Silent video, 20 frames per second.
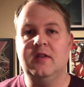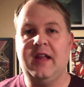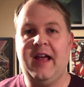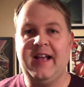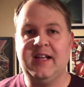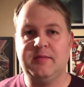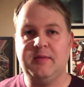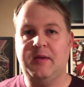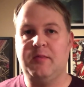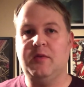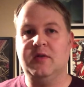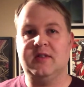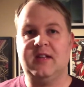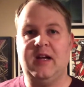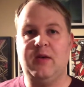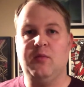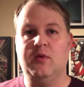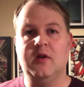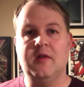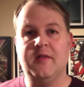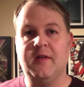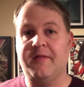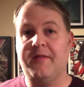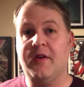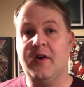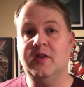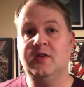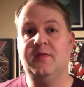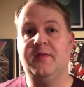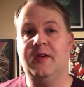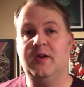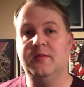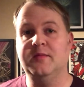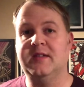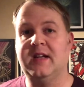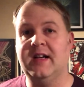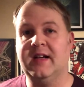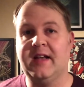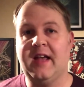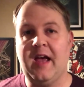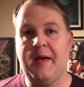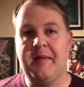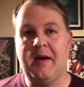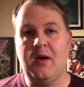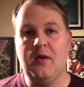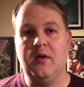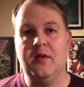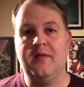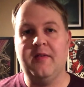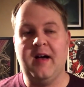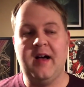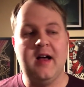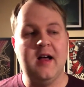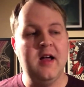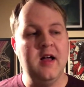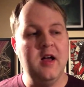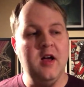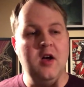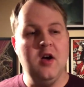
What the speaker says: X-Men was like one of the first films that came out of that.